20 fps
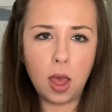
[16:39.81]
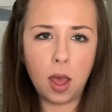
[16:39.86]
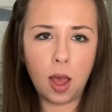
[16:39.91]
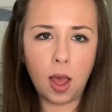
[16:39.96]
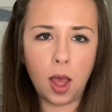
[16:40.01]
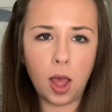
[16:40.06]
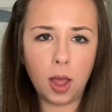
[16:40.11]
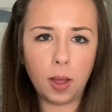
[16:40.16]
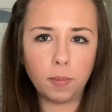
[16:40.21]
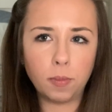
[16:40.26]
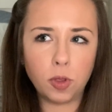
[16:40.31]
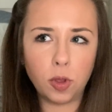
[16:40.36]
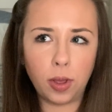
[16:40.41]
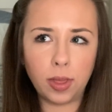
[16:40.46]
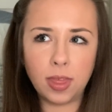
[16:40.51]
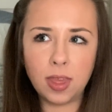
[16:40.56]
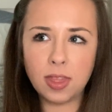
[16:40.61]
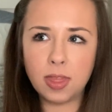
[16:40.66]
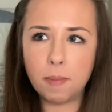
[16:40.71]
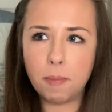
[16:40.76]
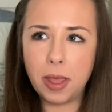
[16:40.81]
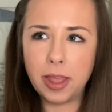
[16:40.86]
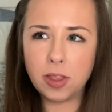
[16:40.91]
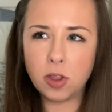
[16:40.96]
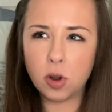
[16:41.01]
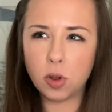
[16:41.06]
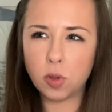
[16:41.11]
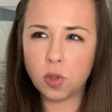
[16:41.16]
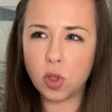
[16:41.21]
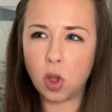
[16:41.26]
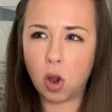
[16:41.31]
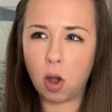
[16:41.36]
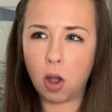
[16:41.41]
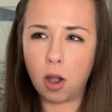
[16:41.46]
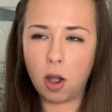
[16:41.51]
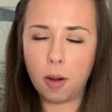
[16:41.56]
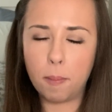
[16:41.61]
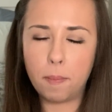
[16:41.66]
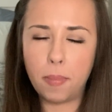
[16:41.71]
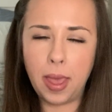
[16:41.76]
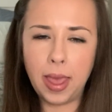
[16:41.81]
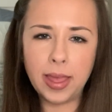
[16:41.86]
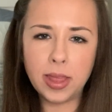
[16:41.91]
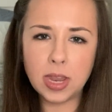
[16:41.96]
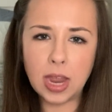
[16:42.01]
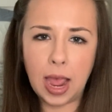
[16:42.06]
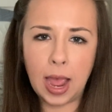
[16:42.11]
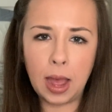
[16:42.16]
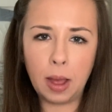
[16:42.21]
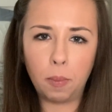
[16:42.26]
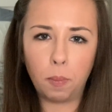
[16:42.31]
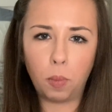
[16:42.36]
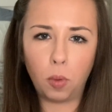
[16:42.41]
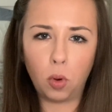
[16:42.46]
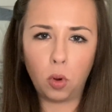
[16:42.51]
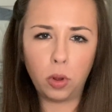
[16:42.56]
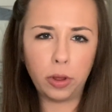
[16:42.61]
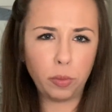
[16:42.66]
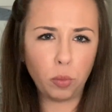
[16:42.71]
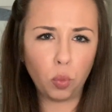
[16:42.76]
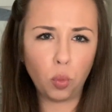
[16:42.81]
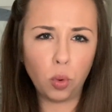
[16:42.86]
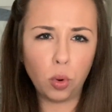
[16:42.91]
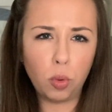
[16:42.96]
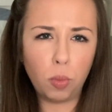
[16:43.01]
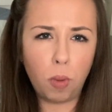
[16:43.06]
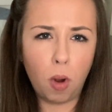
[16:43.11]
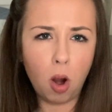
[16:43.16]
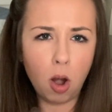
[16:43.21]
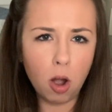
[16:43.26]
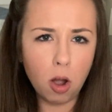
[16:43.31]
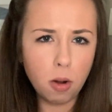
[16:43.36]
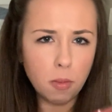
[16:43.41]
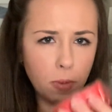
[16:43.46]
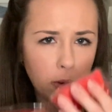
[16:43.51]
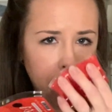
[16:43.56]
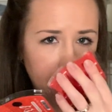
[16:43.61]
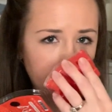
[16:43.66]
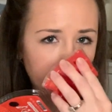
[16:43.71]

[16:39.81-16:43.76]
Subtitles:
So I think the base notes are baked apple and rhubarb.